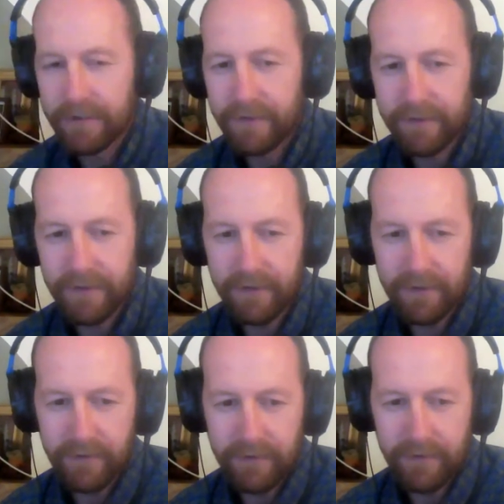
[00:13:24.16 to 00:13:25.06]
think
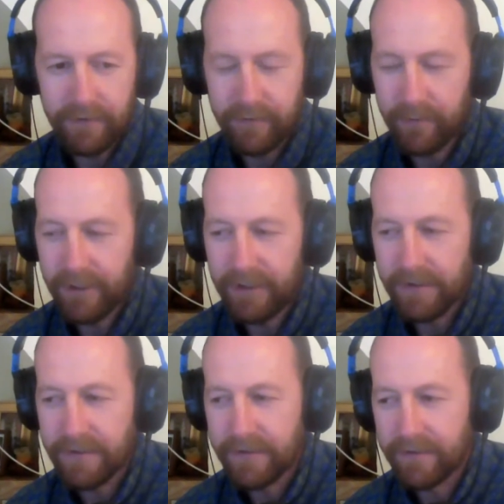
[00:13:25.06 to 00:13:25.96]

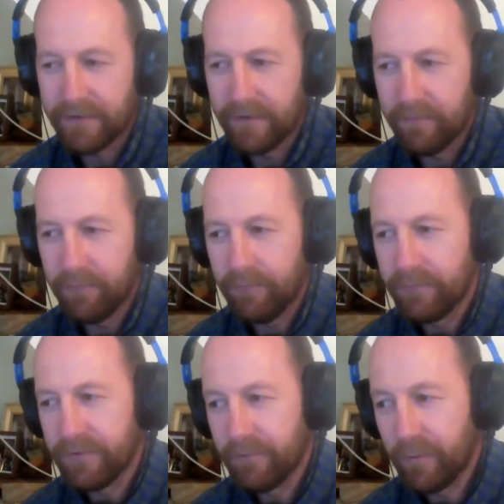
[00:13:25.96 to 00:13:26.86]
Deepali's
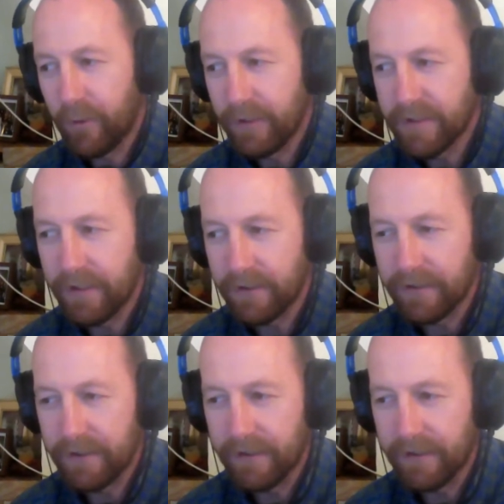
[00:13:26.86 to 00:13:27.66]
some good points there. I think